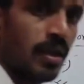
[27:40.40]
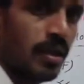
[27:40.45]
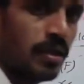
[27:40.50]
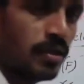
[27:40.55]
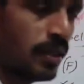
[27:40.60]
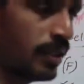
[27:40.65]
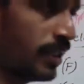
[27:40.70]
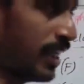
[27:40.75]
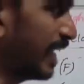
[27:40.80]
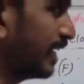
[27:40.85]
So
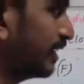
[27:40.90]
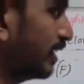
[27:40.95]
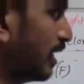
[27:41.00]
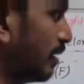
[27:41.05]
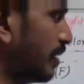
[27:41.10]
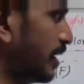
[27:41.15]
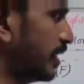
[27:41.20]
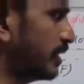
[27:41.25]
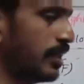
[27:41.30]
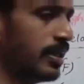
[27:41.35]
in the
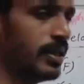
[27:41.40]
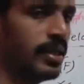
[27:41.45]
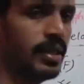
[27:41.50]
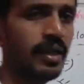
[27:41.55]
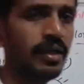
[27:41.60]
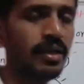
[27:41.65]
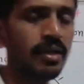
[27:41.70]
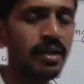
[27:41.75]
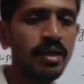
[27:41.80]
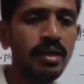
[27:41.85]
examination
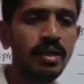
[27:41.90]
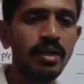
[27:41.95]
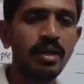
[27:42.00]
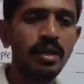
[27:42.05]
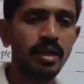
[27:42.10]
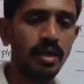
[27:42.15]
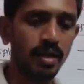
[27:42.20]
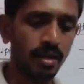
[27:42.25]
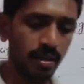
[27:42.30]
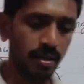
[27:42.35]
here,
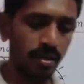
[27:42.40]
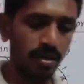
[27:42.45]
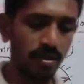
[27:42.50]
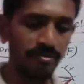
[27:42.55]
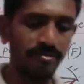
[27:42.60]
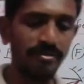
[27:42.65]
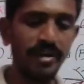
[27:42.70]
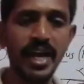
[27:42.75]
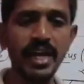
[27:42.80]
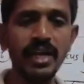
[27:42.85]

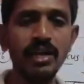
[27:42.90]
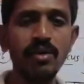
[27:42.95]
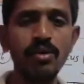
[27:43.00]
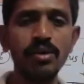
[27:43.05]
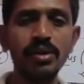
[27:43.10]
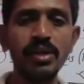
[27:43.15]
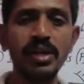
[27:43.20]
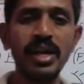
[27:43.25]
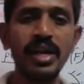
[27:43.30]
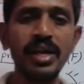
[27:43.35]
find out
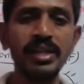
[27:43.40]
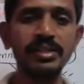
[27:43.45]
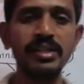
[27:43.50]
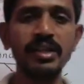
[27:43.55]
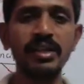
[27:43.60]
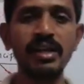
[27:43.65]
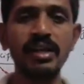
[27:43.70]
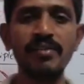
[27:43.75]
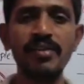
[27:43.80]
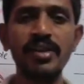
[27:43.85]
the radius
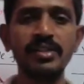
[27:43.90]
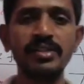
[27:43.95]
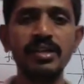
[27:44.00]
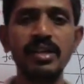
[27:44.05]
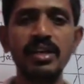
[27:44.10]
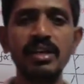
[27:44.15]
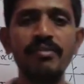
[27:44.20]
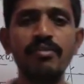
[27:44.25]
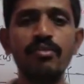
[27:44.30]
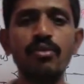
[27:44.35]
of
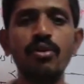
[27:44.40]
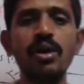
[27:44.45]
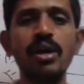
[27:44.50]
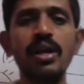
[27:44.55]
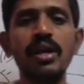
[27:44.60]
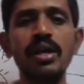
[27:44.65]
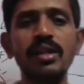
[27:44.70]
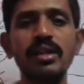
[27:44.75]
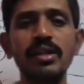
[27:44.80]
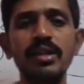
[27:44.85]
curvature if focal
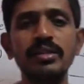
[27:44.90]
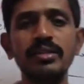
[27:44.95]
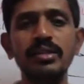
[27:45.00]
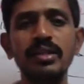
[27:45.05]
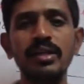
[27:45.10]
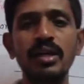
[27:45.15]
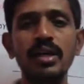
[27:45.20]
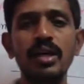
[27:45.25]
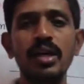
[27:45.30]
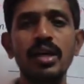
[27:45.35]
length is
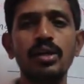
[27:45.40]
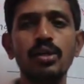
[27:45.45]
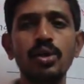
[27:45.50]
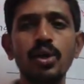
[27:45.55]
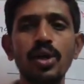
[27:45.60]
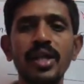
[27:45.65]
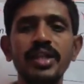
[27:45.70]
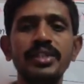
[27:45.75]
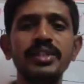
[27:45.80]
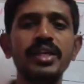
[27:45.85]

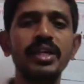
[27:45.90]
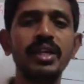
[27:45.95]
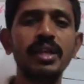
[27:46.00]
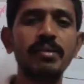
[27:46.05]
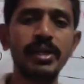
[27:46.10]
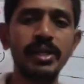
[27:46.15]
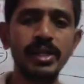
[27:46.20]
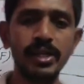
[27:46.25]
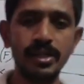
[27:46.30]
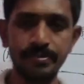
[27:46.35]
20
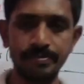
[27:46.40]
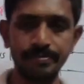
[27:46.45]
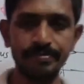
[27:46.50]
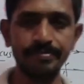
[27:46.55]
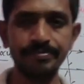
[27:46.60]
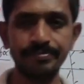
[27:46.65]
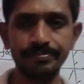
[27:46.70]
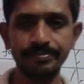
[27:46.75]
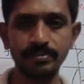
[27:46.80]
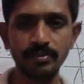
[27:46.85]
centimeter.
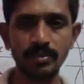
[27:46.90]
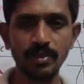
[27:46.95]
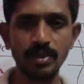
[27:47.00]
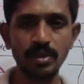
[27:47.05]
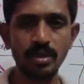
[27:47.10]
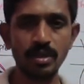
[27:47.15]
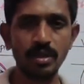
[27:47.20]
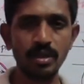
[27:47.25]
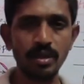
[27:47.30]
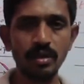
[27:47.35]

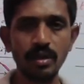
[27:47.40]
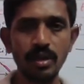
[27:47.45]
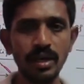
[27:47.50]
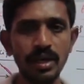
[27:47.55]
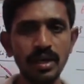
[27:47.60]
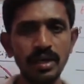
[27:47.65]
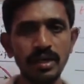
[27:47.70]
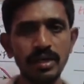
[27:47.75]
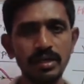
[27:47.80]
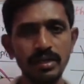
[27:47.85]
Okay,
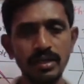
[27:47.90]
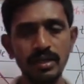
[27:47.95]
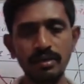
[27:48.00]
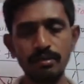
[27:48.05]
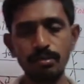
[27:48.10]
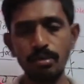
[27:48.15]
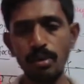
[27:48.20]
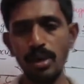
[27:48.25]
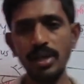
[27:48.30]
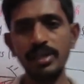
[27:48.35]
na? In
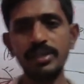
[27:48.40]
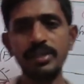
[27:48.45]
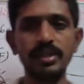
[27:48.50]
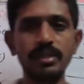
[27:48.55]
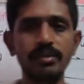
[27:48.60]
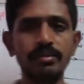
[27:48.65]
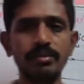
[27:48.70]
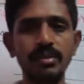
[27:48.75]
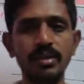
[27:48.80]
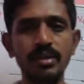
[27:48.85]
the polyset,
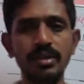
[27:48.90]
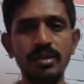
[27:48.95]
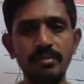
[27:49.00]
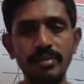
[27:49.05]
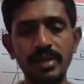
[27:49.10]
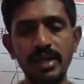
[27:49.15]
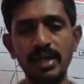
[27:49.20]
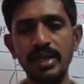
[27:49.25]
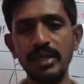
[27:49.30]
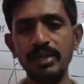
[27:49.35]

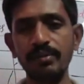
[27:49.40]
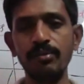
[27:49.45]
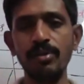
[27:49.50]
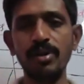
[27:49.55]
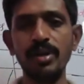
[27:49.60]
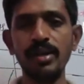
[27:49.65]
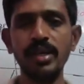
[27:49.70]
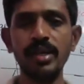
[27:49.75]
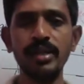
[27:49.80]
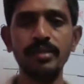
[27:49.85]
mainly in the
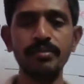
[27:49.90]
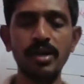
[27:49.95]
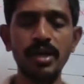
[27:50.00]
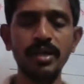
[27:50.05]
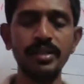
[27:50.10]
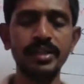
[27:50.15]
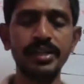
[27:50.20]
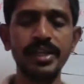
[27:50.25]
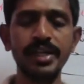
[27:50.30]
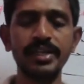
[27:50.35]

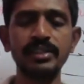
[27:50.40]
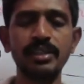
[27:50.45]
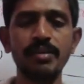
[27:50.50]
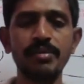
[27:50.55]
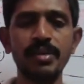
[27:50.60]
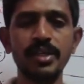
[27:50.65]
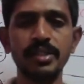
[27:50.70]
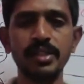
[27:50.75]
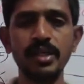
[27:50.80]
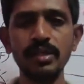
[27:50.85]
polyset
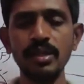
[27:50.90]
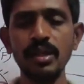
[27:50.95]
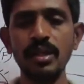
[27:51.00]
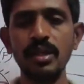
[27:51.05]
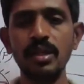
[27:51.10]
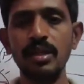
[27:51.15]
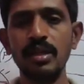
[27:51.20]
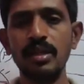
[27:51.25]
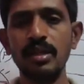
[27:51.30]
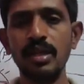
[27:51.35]
examination,
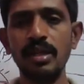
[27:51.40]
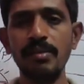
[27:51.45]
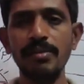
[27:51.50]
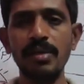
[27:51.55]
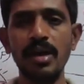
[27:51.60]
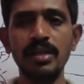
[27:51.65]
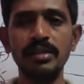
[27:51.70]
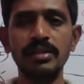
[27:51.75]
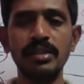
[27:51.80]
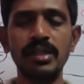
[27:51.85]
he may
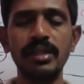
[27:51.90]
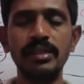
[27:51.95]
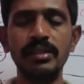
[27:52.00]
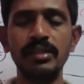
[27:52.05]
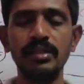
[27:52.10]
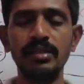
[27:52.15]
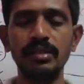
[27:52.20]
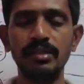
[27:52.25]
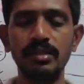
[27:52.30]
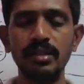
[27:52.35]
ask like
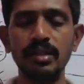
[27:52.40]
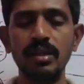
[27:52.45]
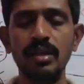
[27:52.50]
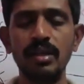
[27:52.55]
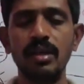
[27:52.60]
that.